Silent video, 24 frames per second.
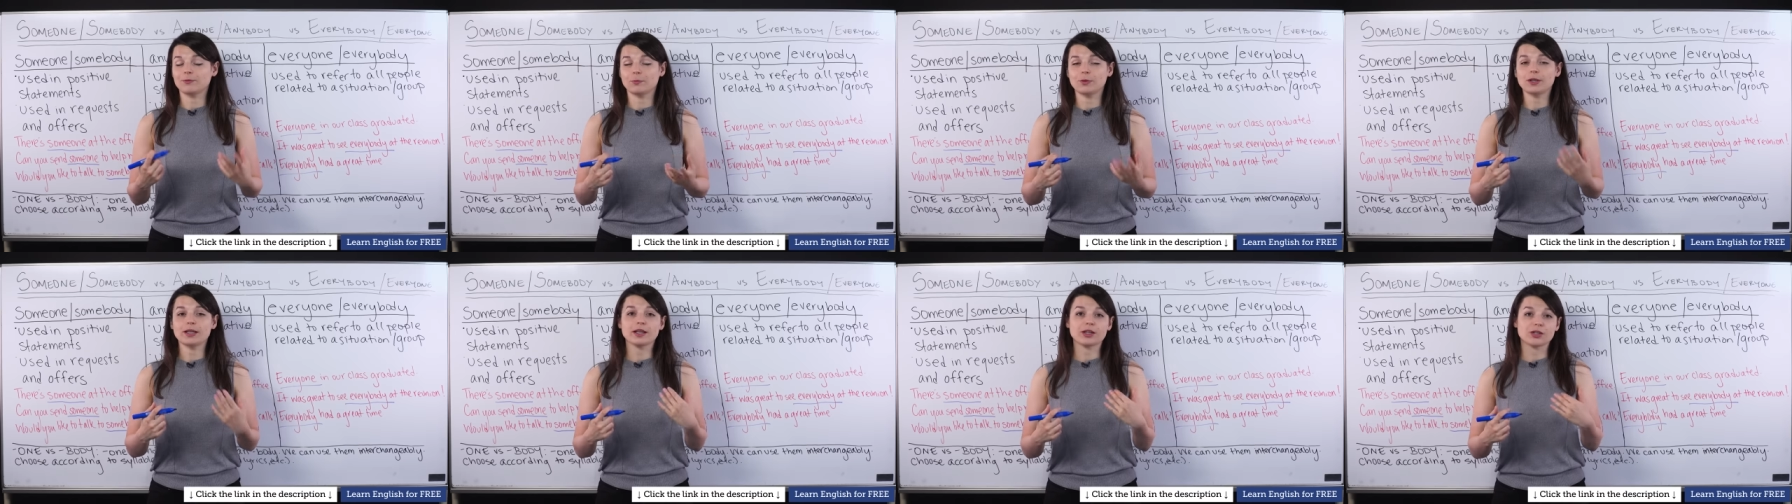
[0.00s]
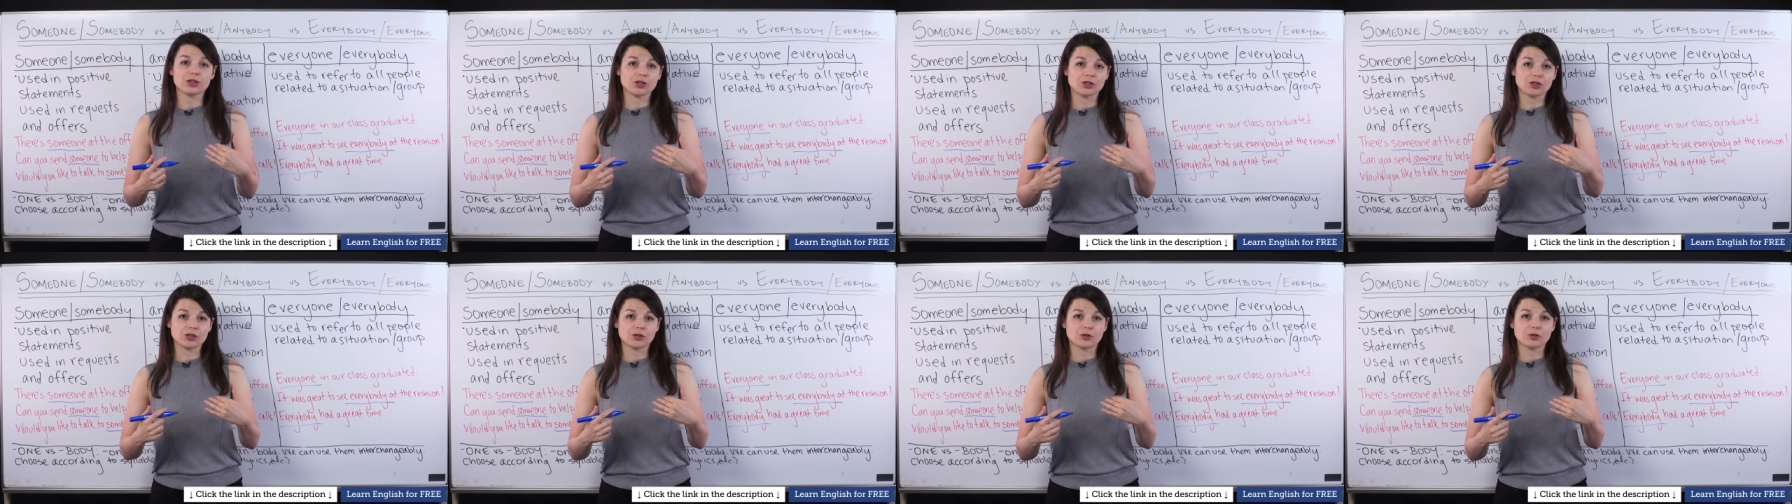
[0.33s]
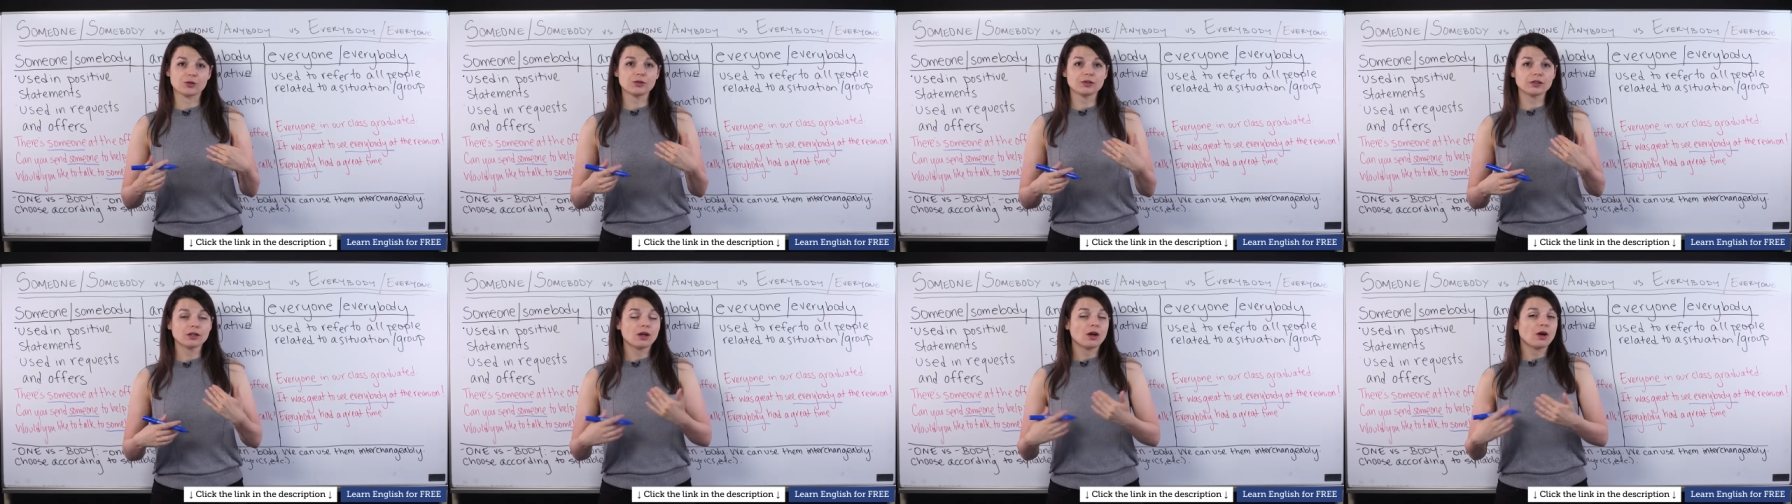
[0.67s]
we can
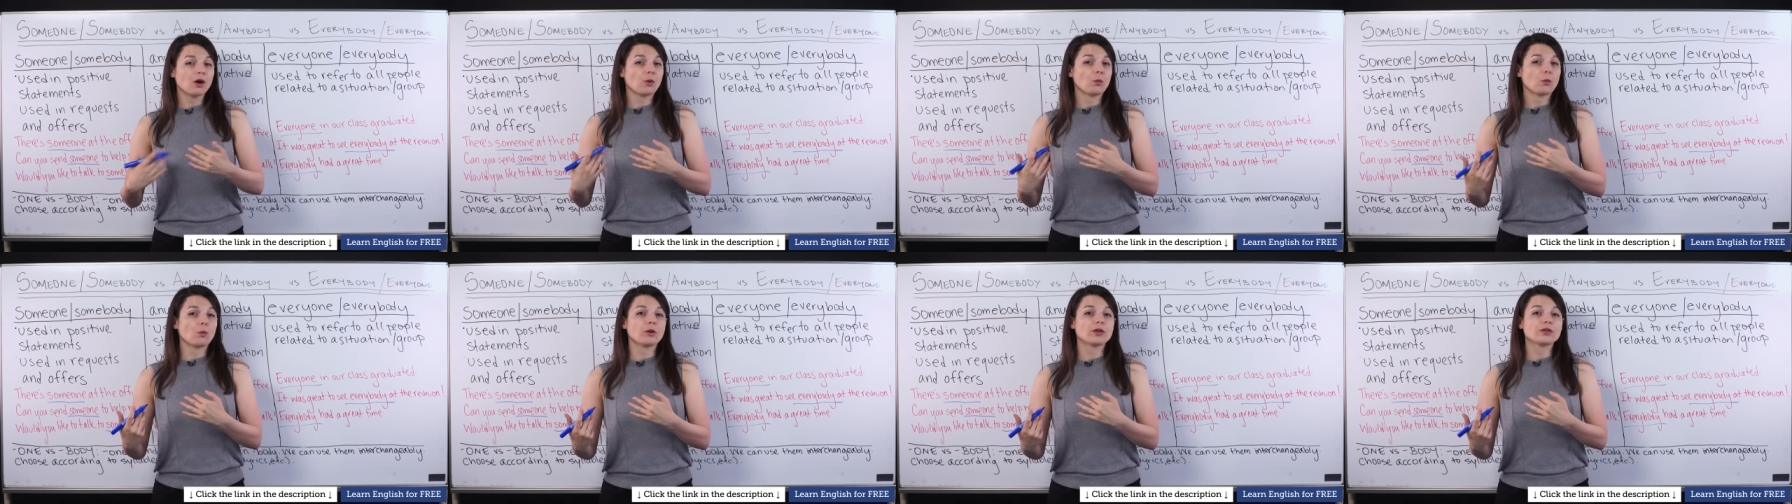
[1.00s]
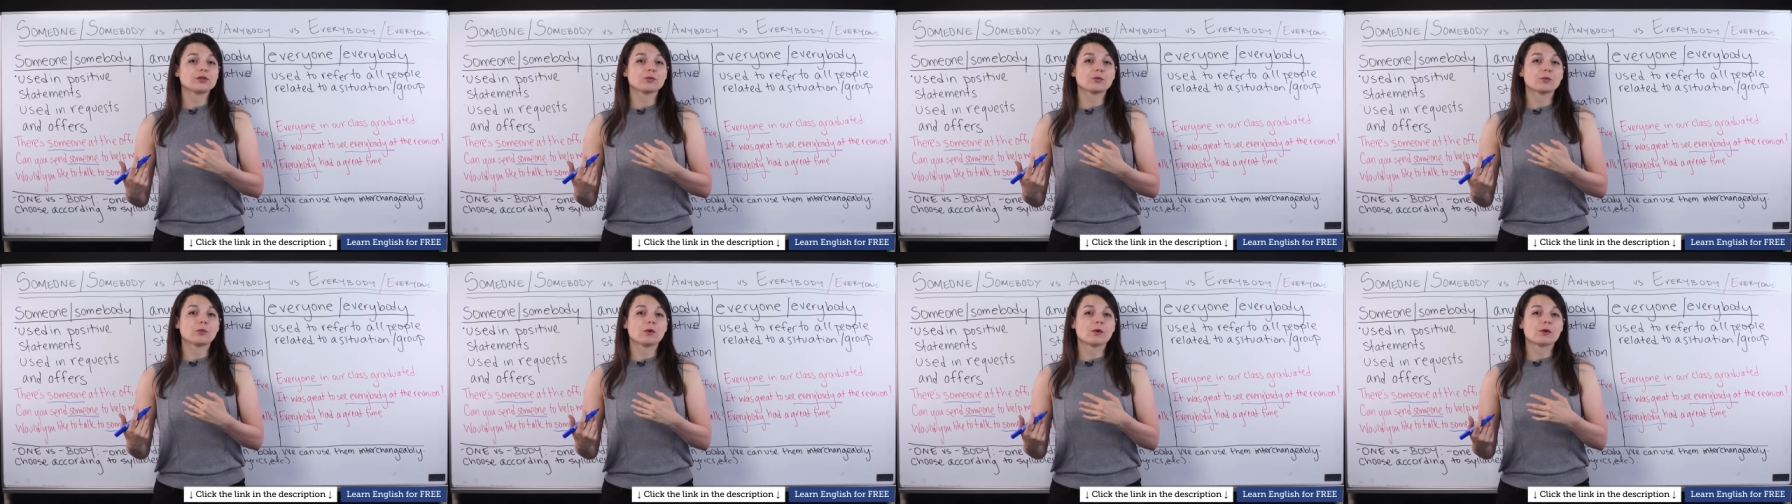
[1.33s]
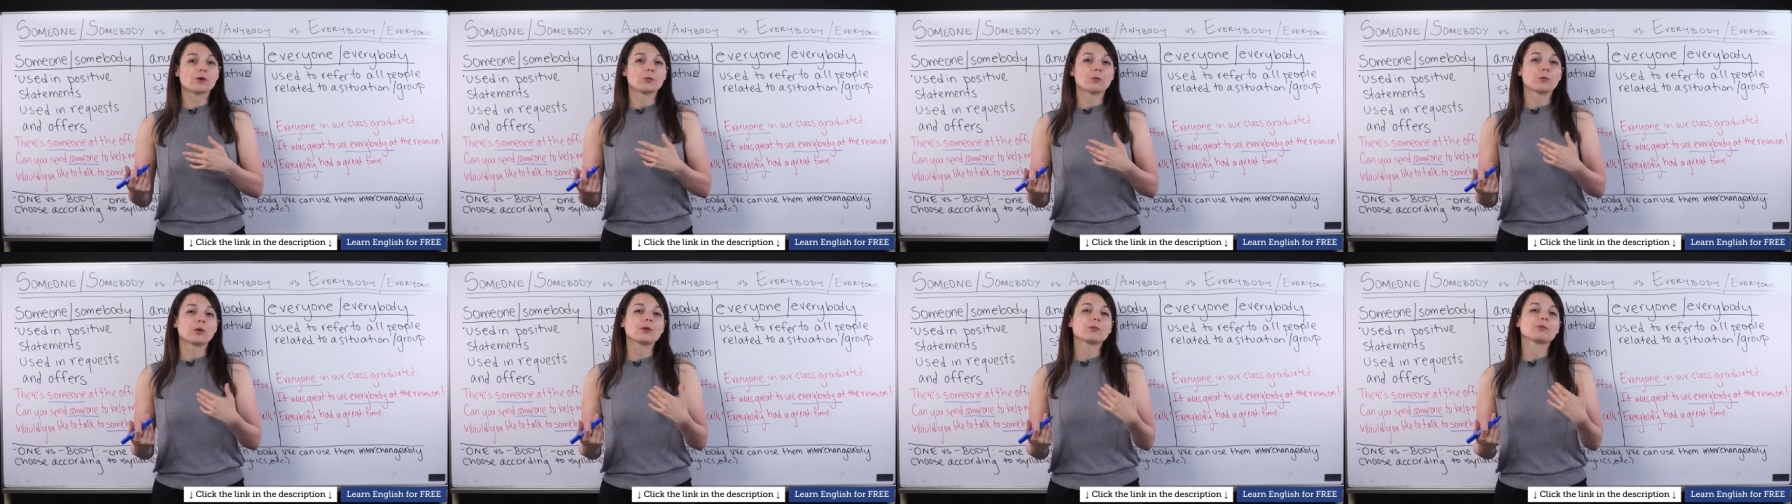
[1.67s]
choose which
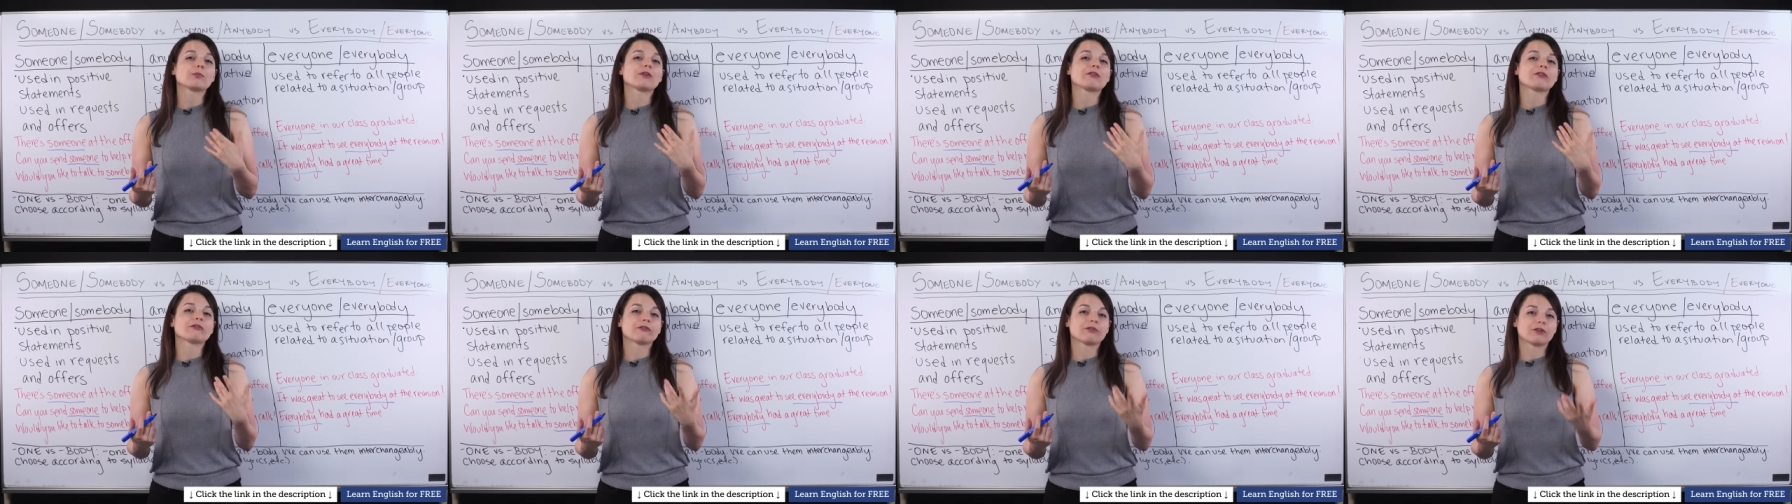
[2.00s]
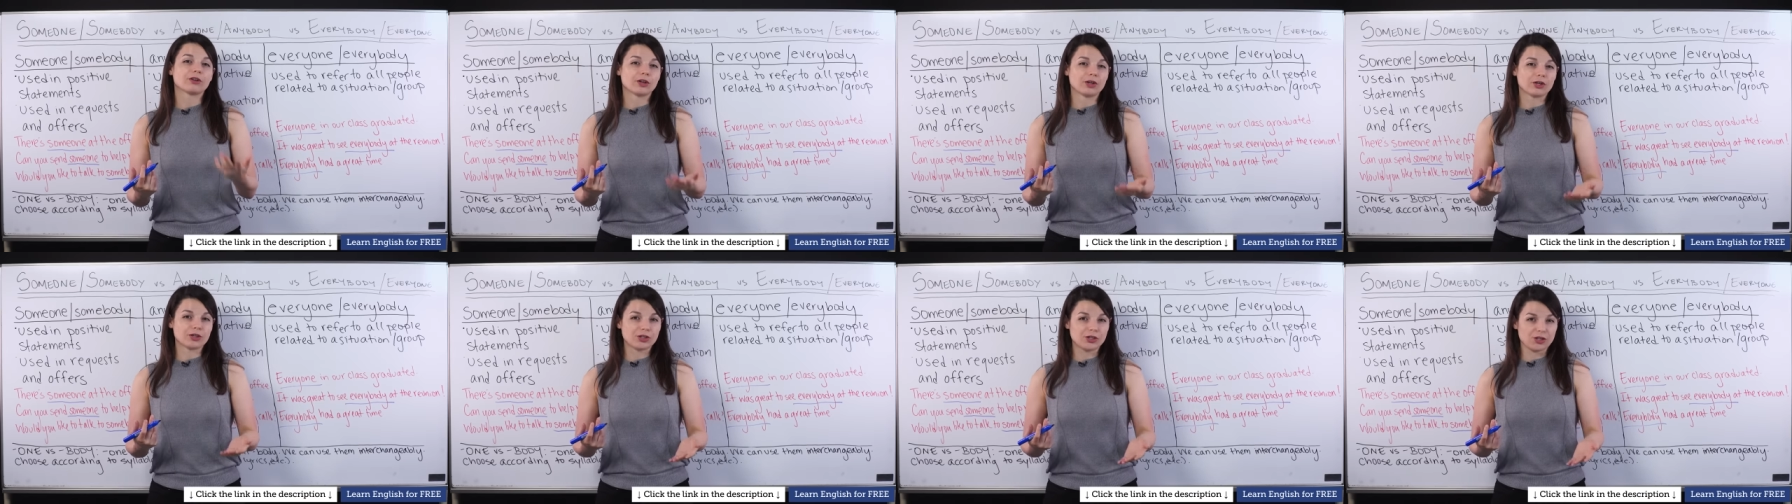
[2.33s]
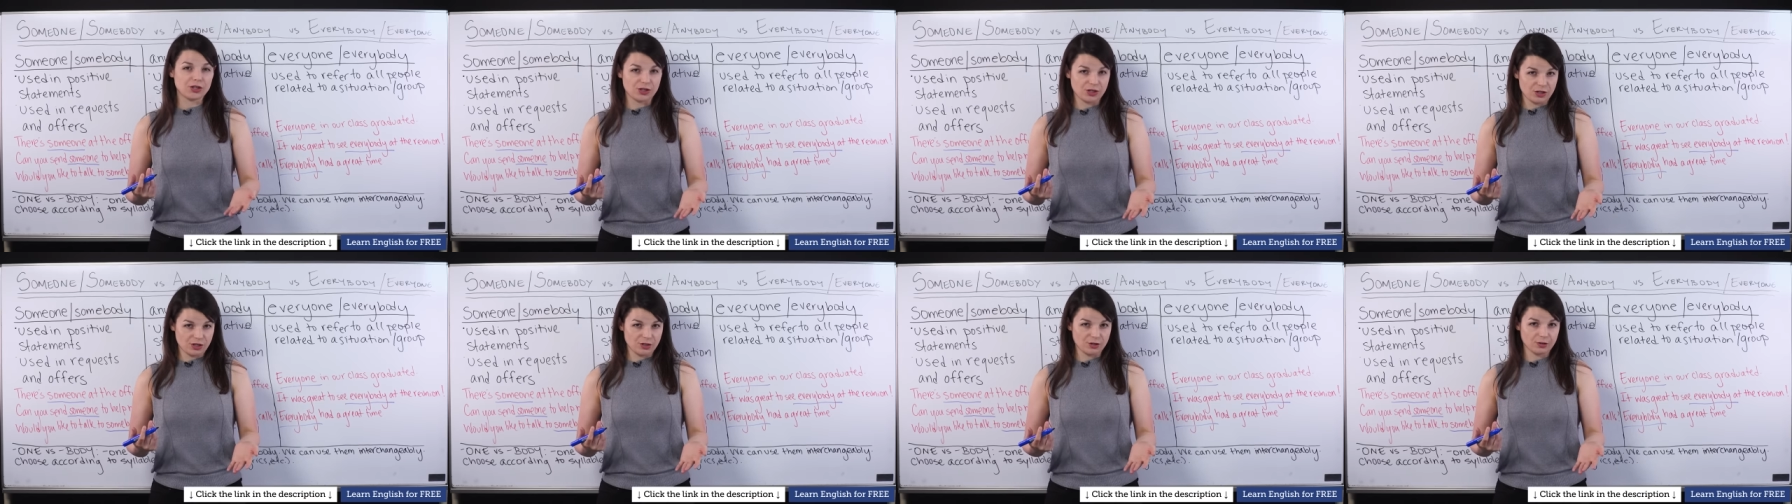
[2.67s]
word we prefer to
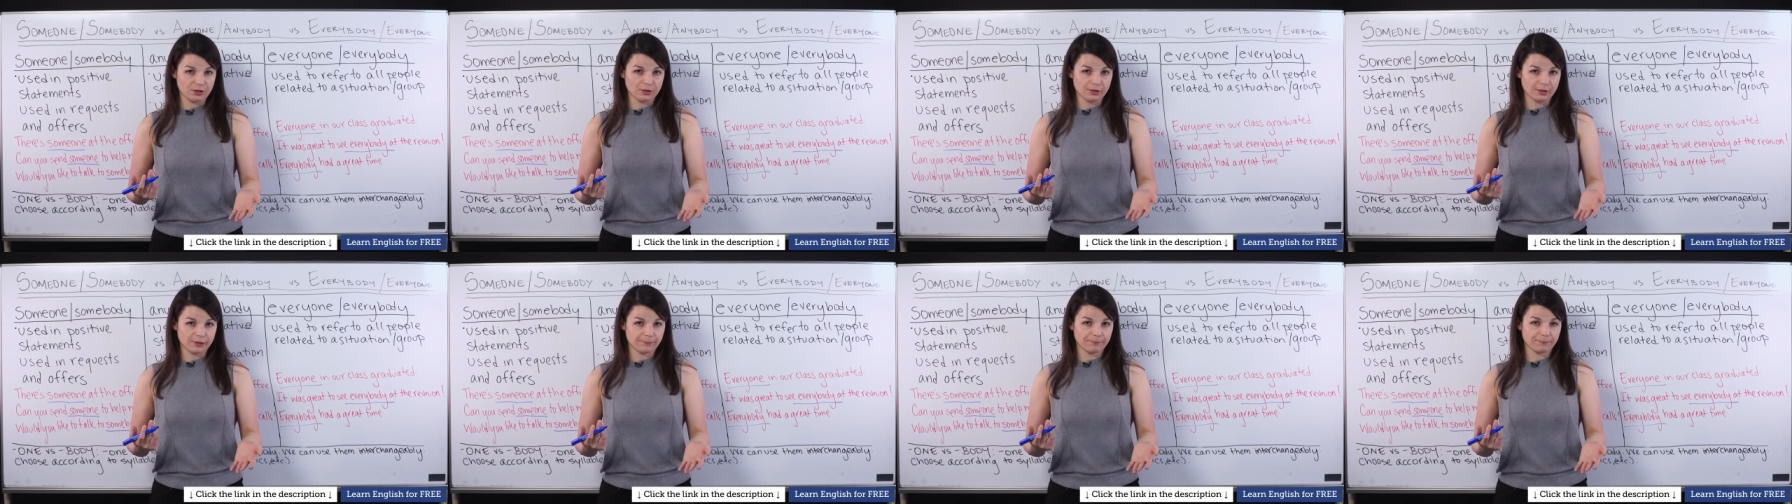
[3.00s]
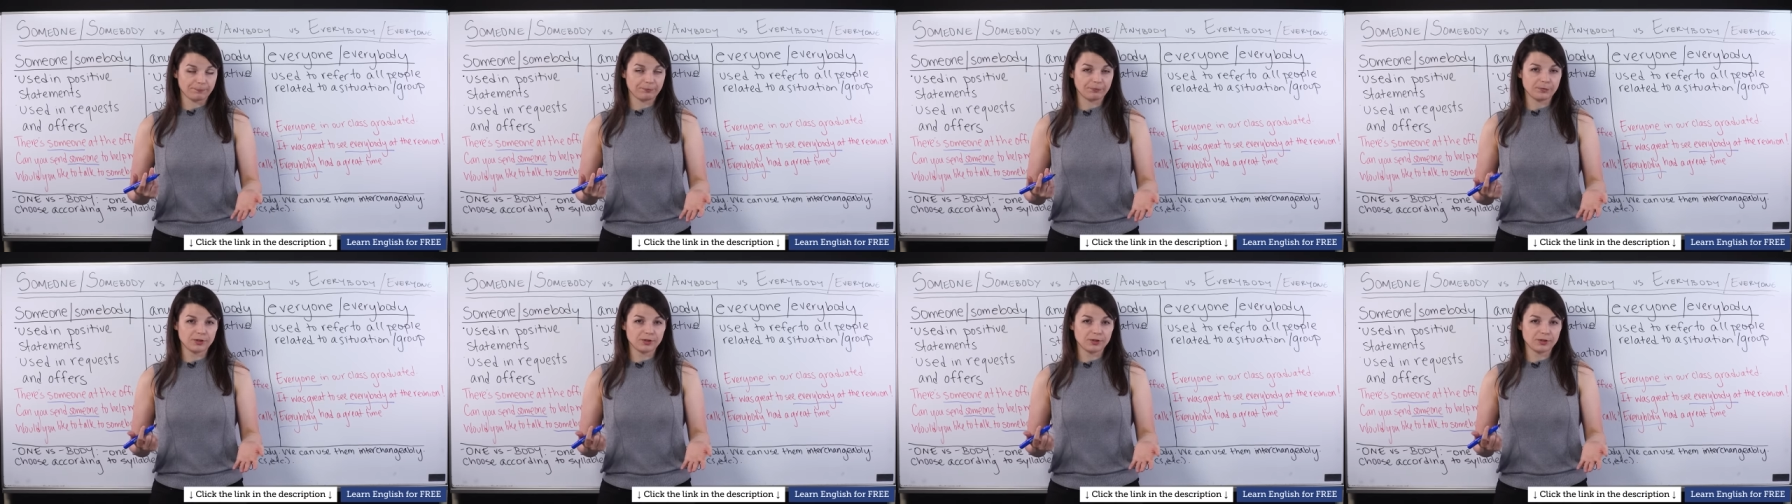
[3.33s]
use.